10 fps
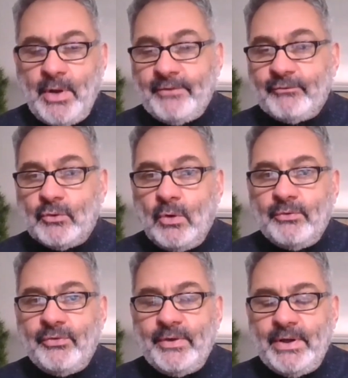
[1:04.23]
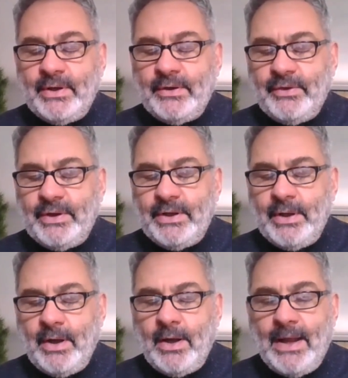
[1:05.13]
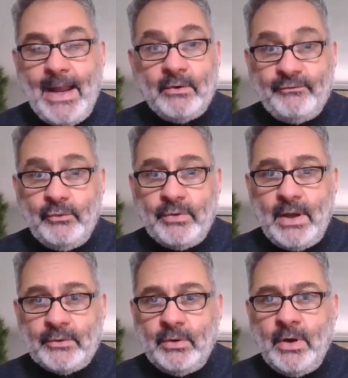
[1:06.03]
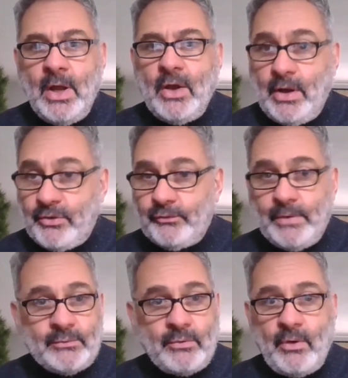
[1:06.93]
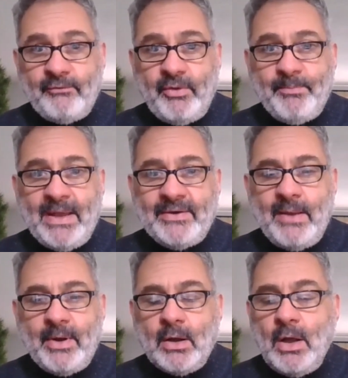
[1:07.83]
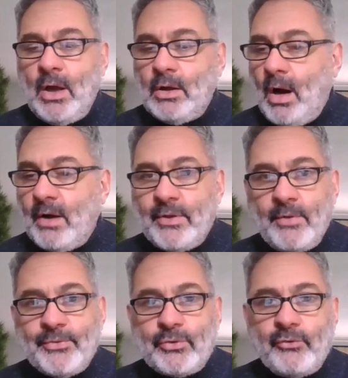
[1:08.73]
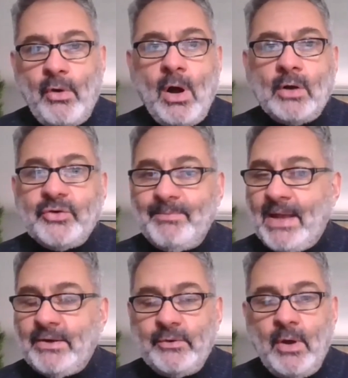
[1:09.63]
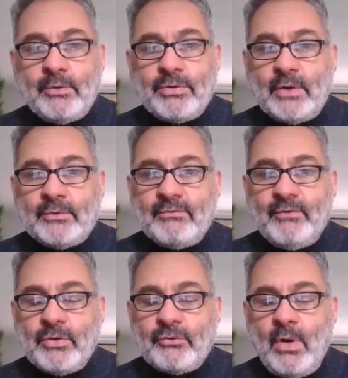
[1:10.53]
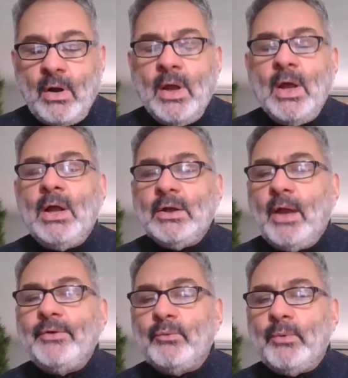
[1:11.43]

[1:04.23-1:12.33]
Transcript: lot of growth in the agri-food sector as a direct result of the pandemic. Car sales are strong. Demand in the auto sector is very strong. London